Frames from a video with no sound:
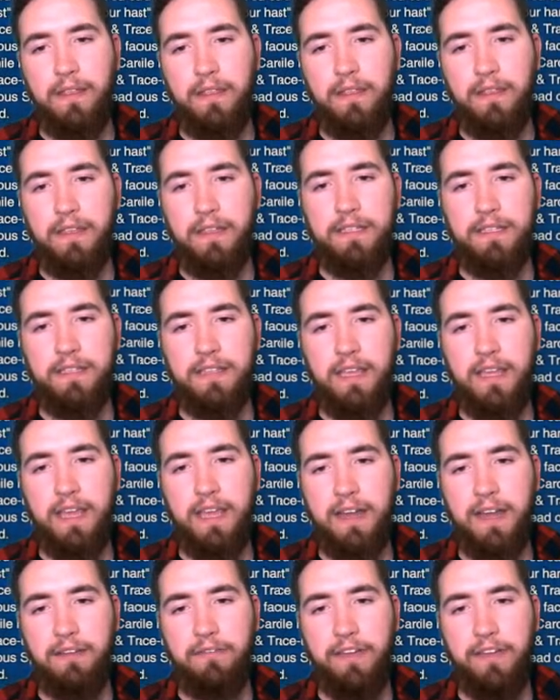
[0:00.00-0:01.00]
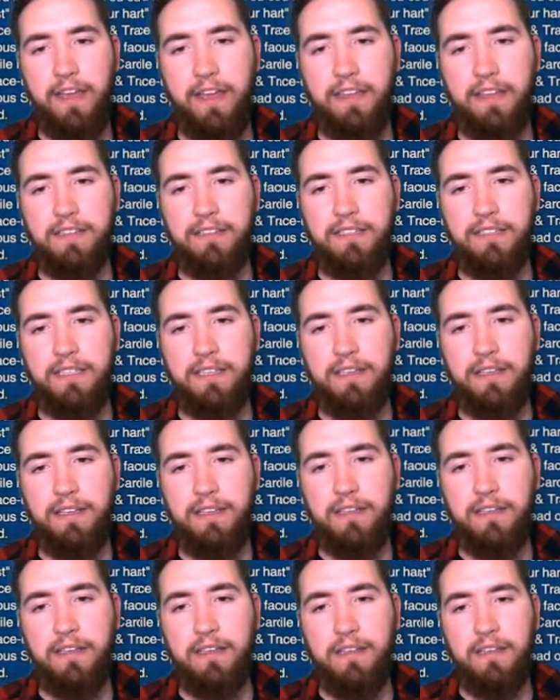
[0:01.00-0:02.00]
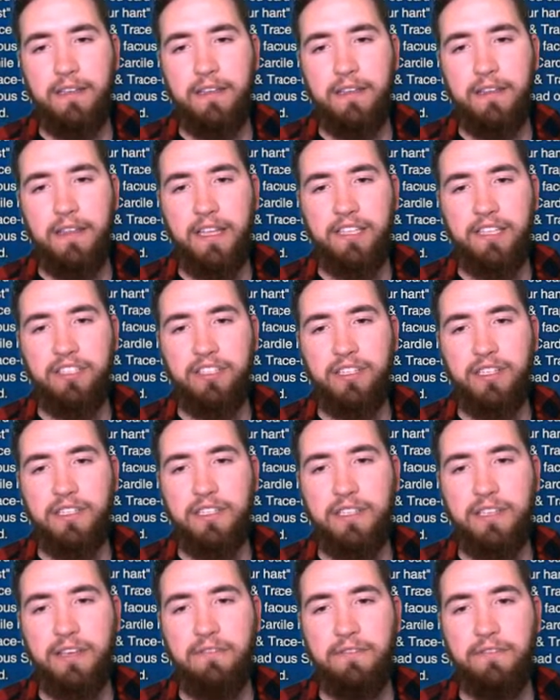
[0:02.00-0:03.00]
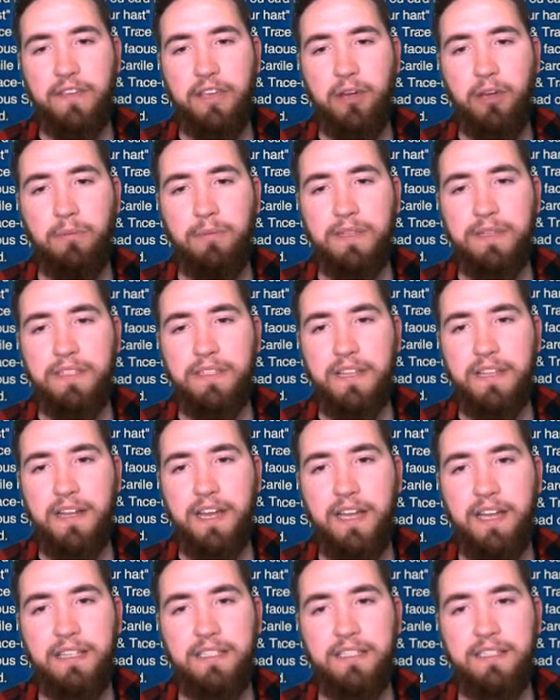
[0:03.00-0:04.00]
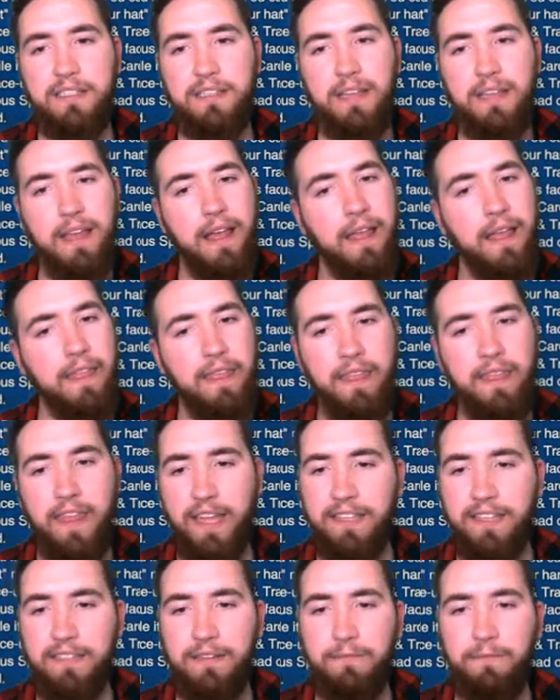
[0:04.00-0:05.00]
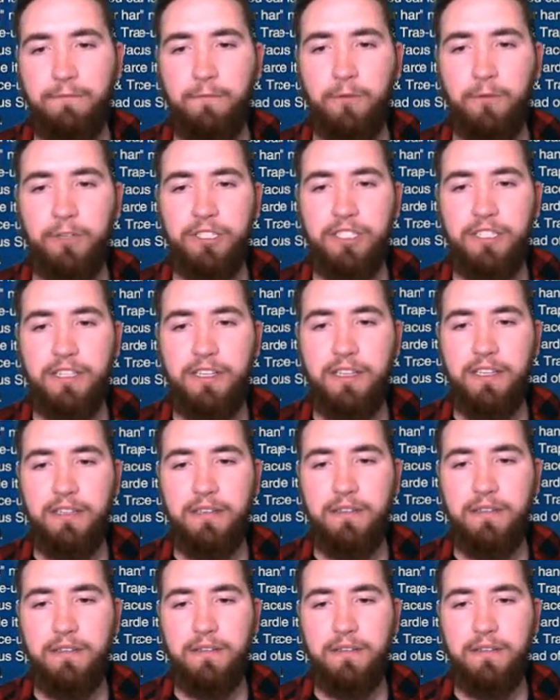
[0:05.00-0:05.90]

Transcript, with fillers: This is the kind of hand that's just, if he opens the nuts, that's unfortunate.